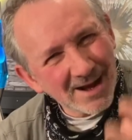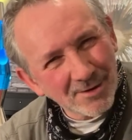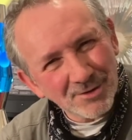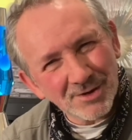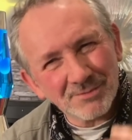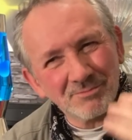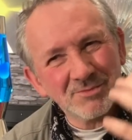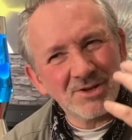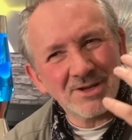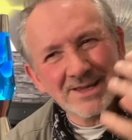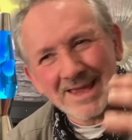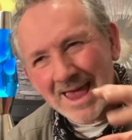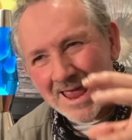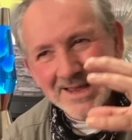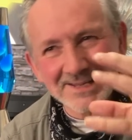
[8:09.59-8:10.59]
you're
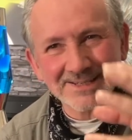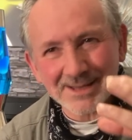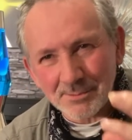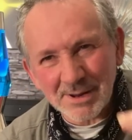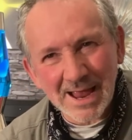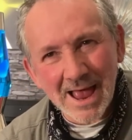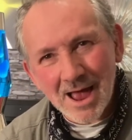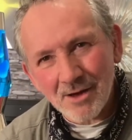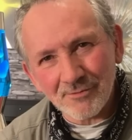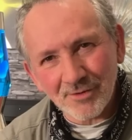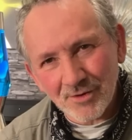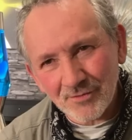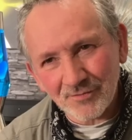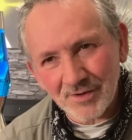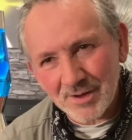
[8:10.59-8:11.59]
getting something out of
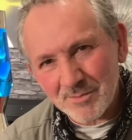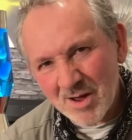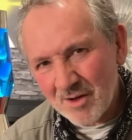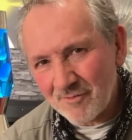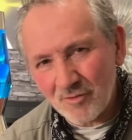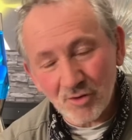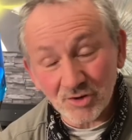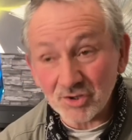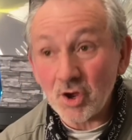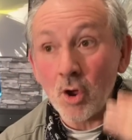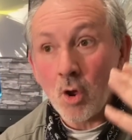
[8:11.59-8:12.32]
her female voice,